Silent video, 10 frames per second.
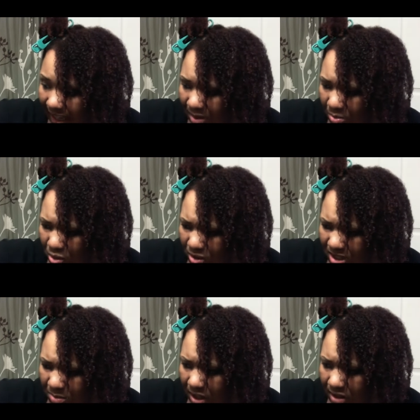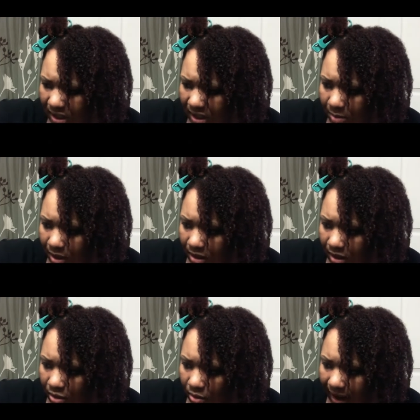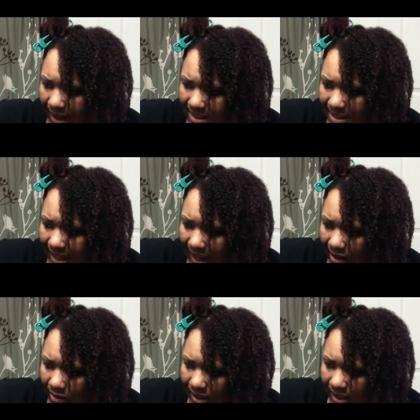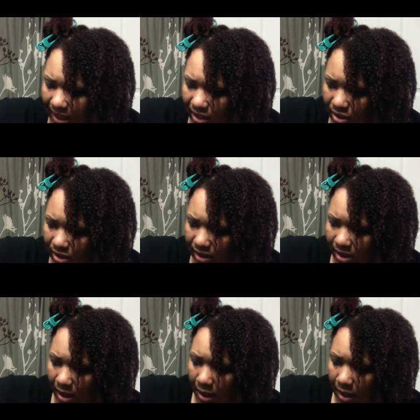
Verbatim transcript: can more smell the lemongrass now than I could